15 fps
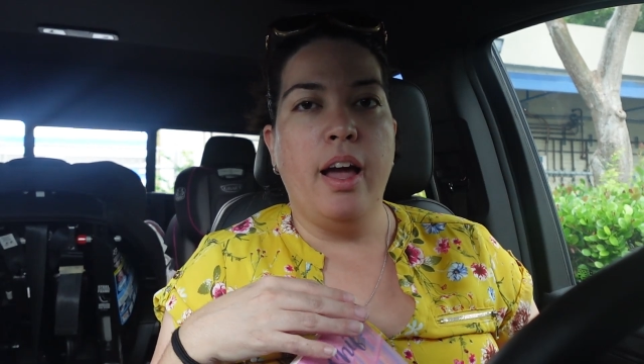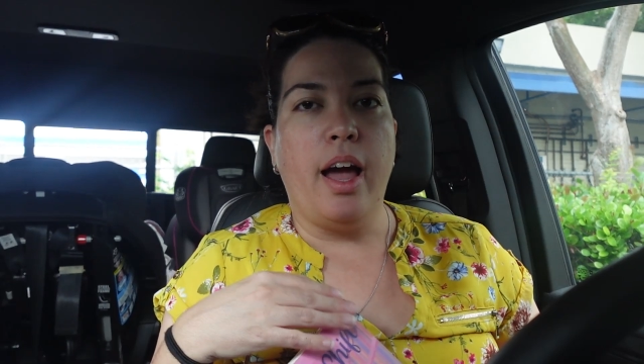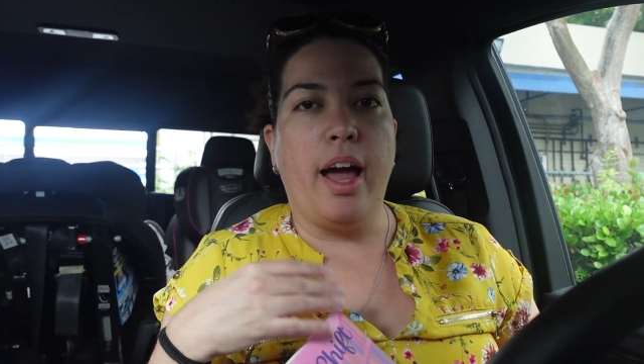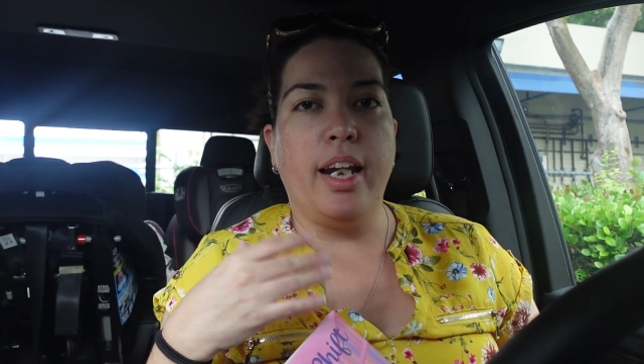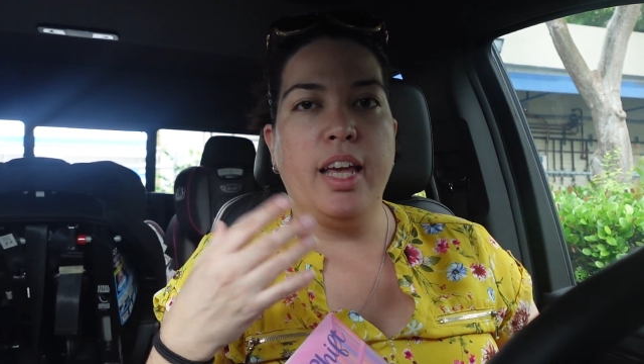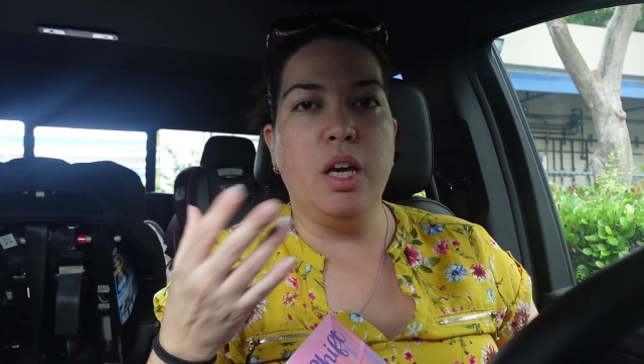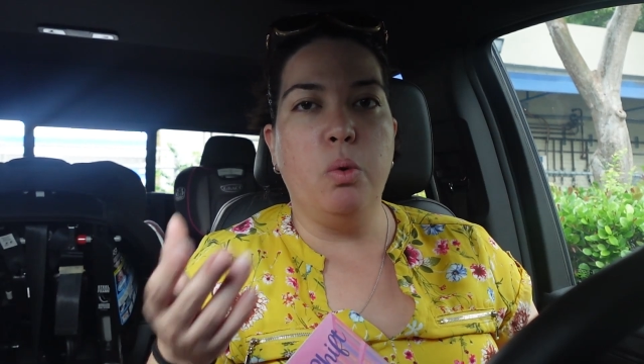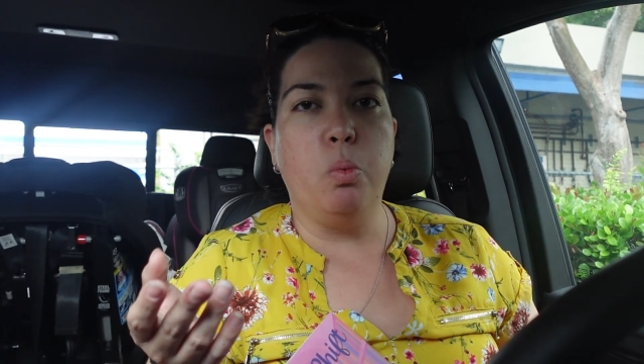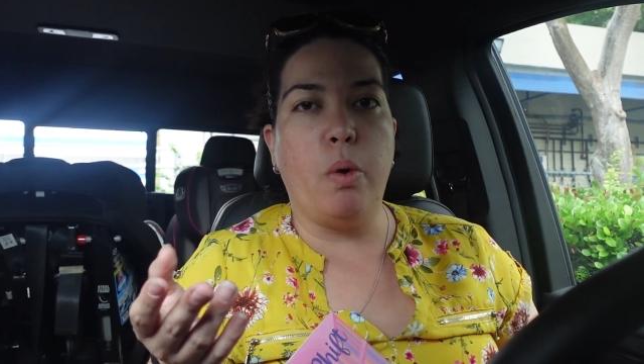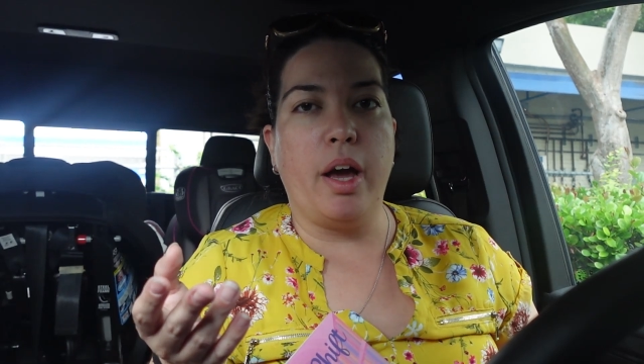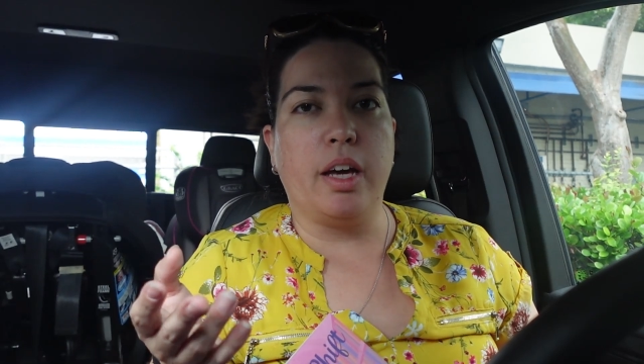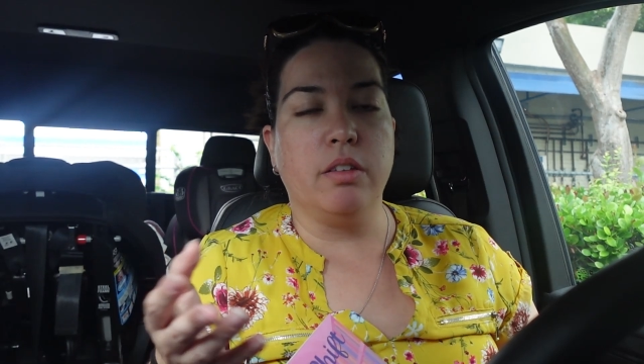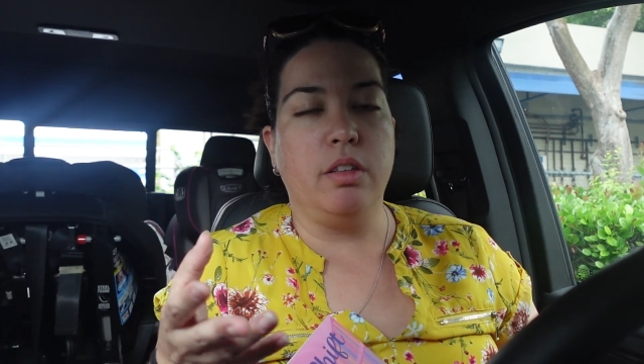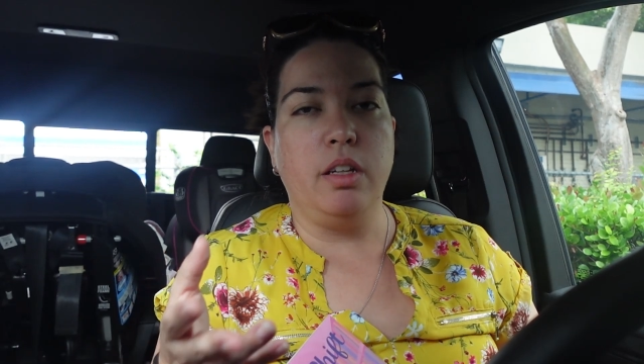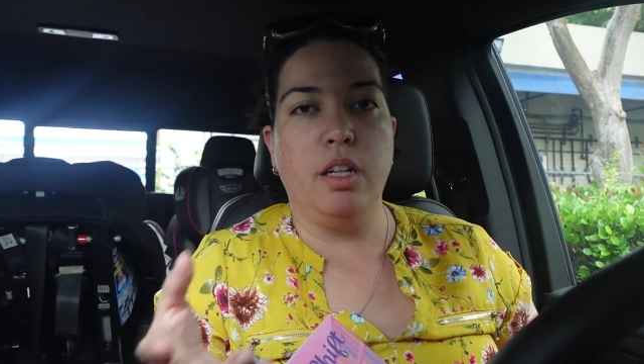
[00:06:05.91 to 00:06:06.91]
And he went
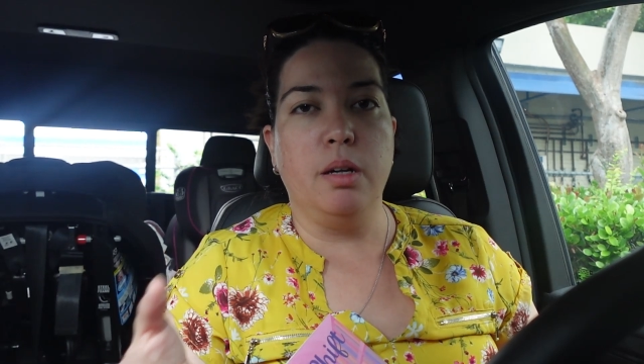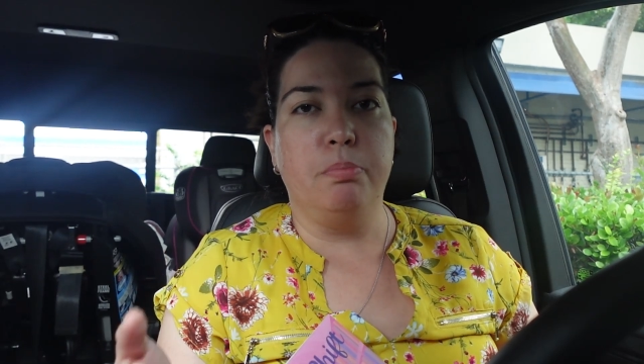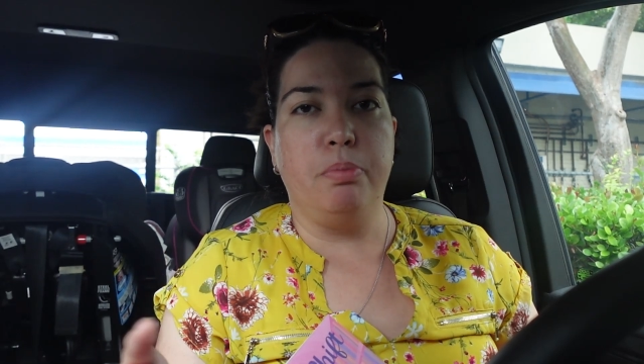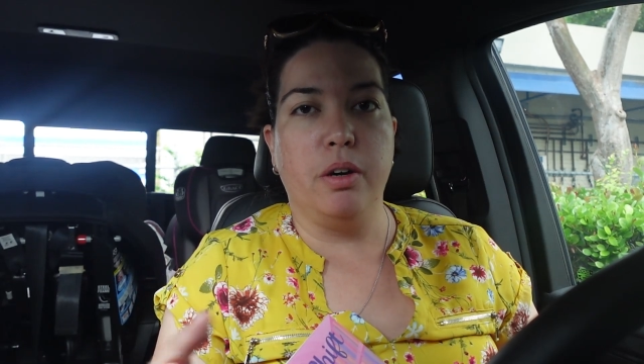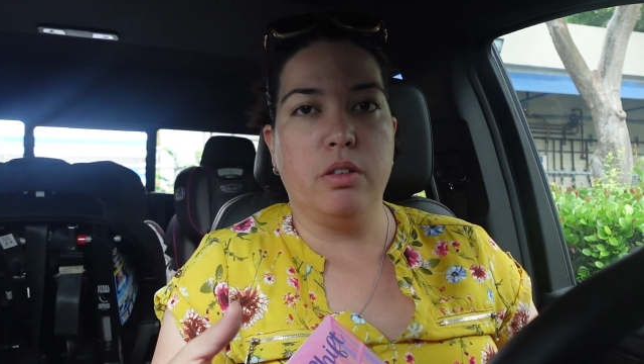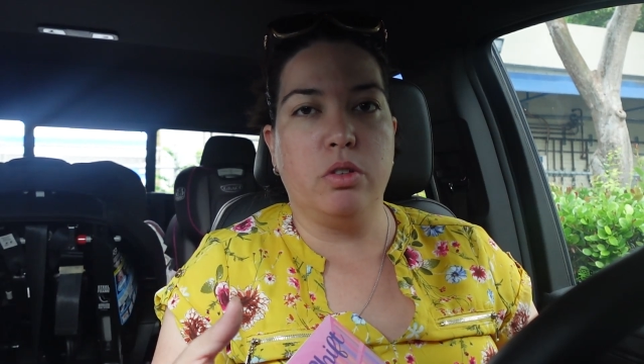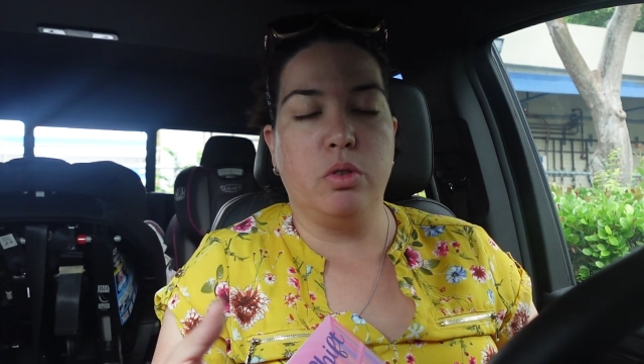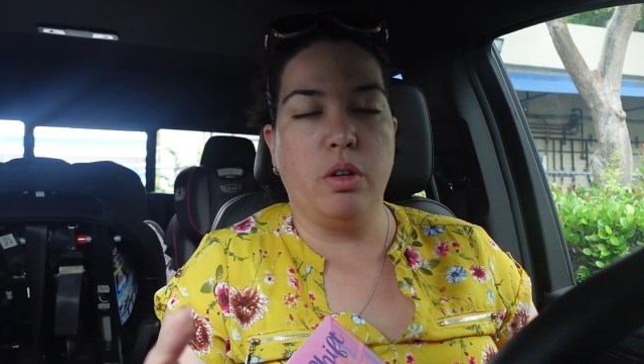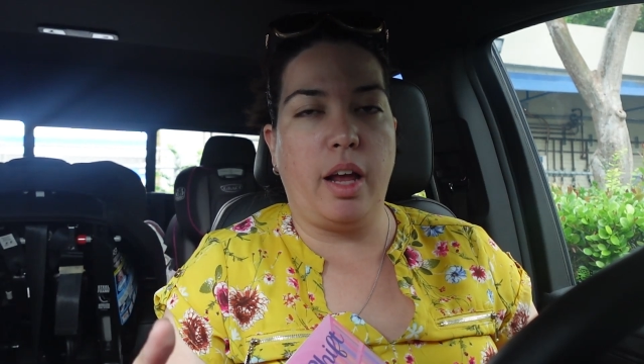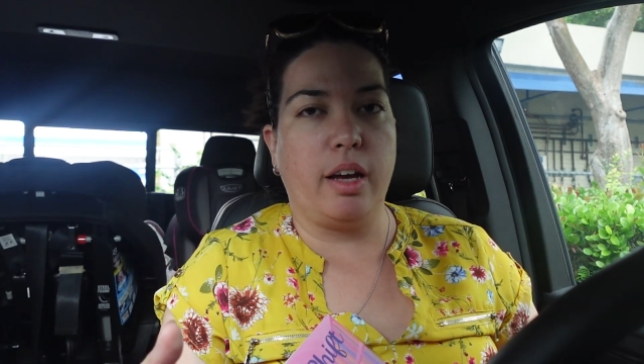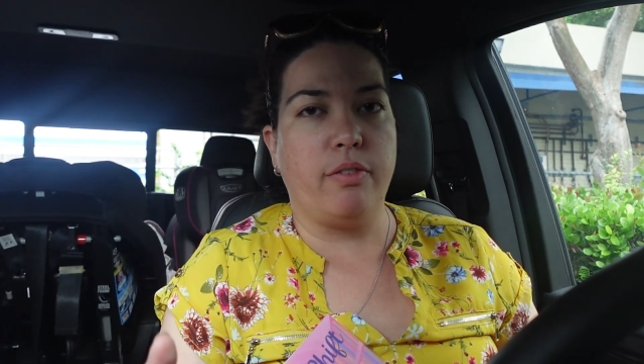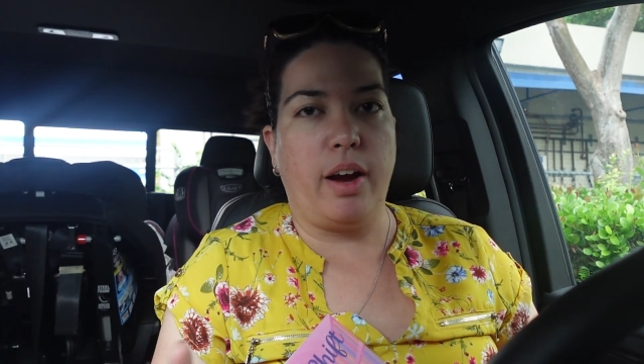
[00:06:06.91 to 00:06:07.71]
because he needed books to, like,